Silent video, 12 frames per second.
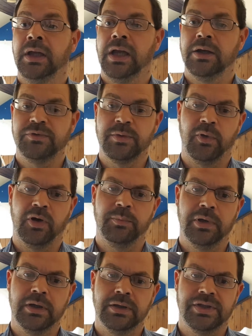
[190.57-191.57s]
Help to Buy
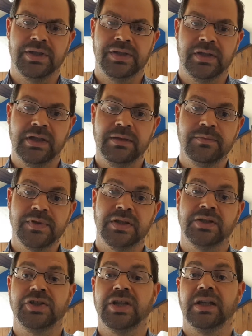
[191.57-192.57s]
purchase schemes,
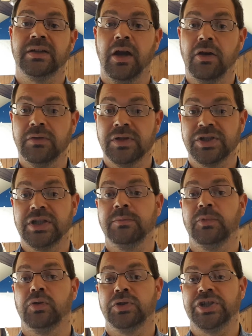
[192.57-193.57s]
shared ownership
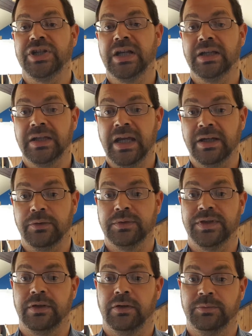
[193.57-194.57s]
or shared
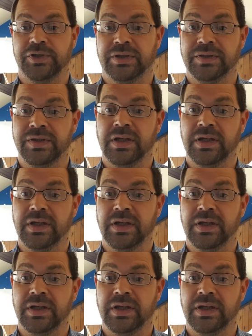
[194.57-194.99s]
equity options